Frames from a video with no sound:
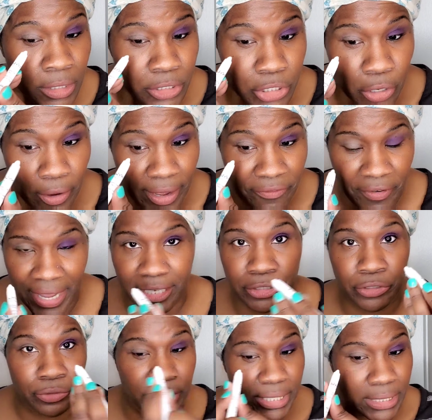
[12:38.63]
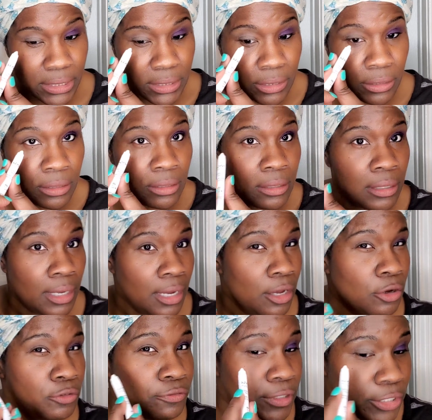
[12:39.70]
So if I do this,
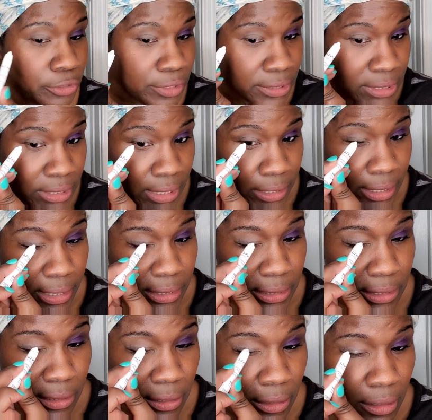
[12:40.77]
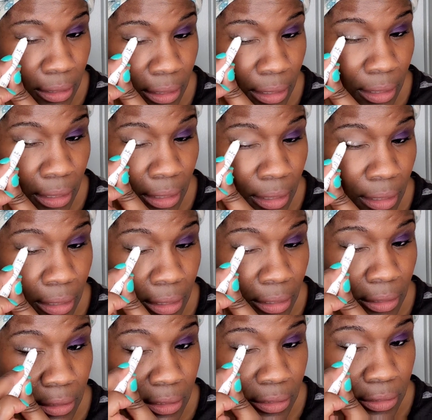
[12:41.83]
hopefully you can see this.
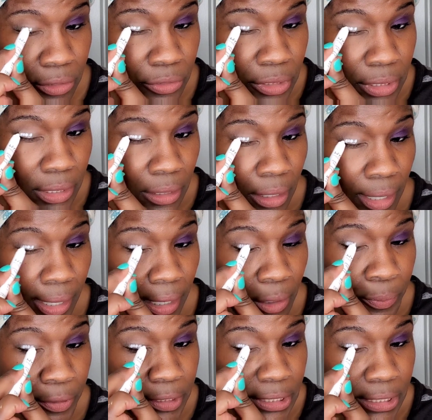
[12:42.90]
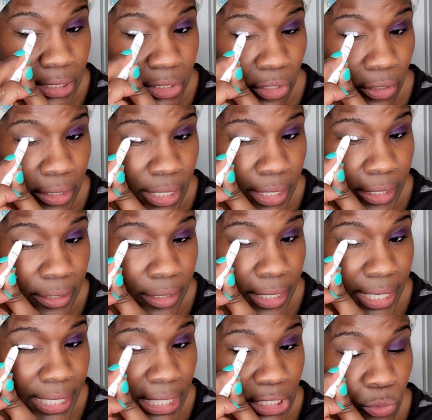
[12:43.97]
You see how I put this on
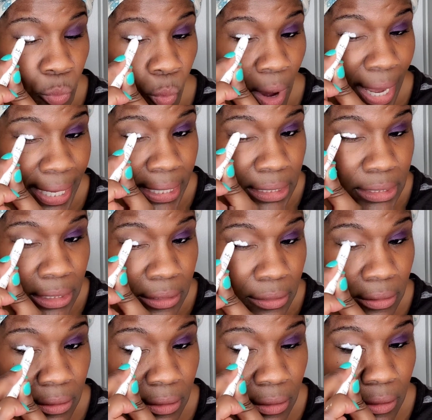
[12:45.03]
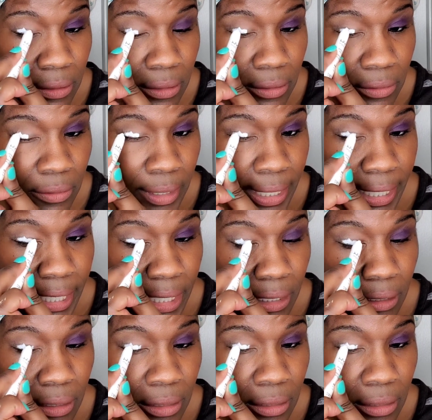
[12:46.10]
here? And it's white, right?